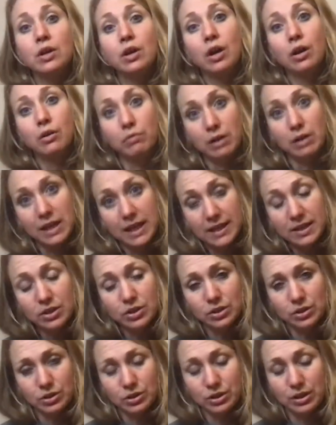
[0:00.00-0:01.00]
our
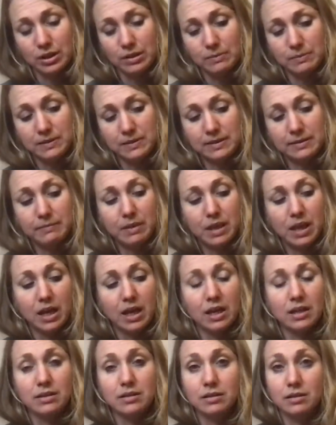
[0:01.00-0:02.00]
relationships,
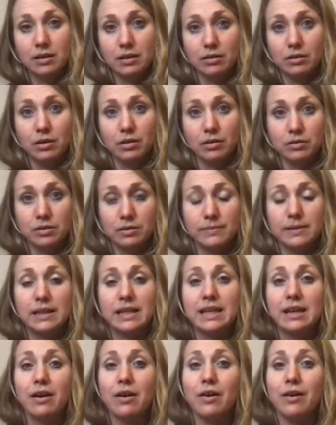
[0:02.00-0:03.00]
and
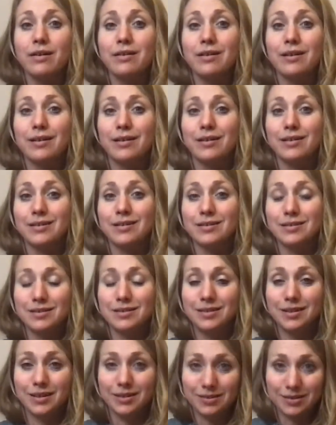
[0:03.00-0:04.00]
ultimately our
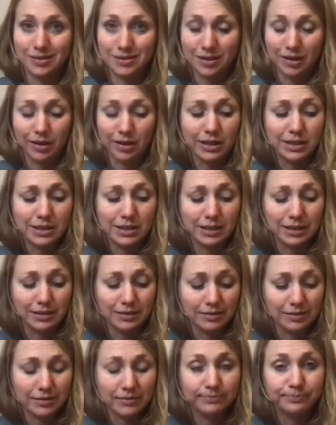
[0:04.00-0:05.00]

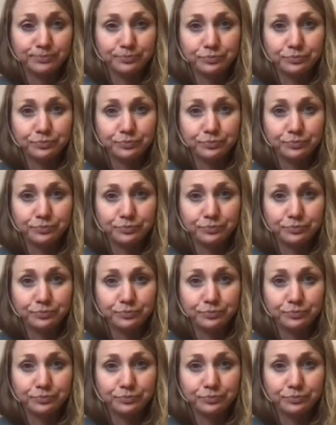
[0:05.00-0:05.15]
societies.